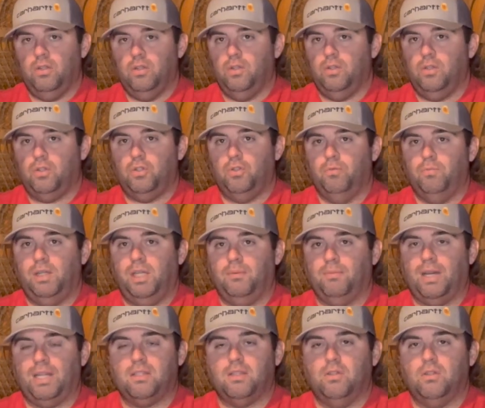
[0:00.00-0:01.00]
Shoot me a
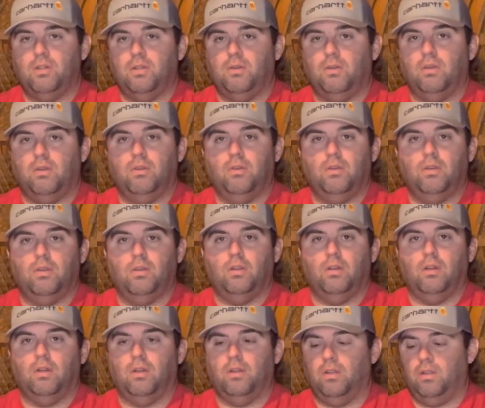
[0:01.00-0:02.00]
message in
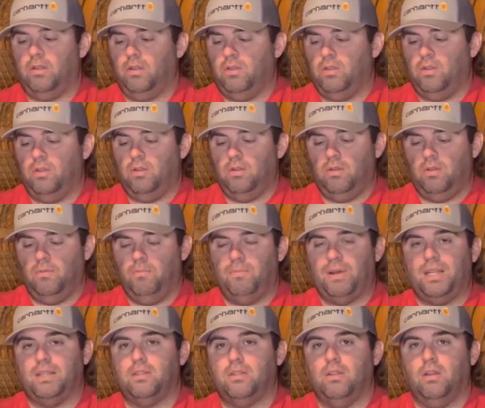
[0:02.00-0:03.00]
the
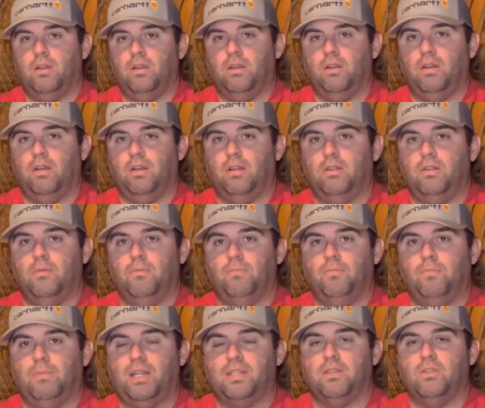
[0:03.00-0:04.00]

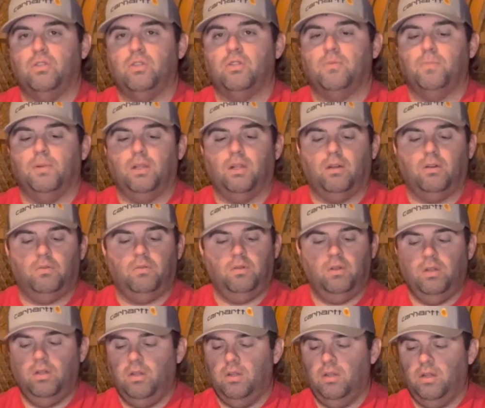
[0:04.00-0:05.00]
messages below,
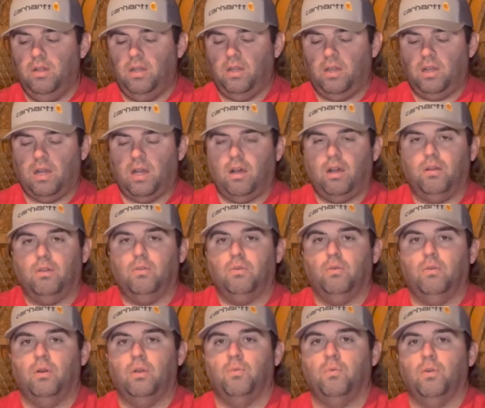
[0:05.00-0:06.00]
and
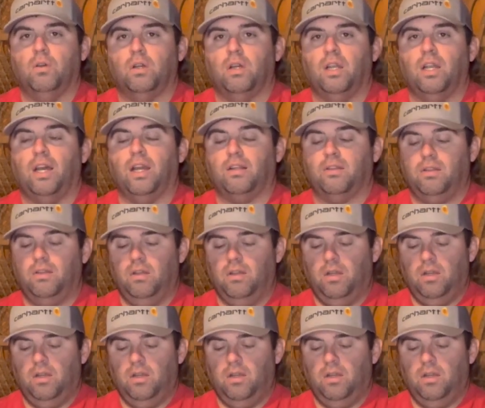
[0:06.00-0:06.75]
we'll connect.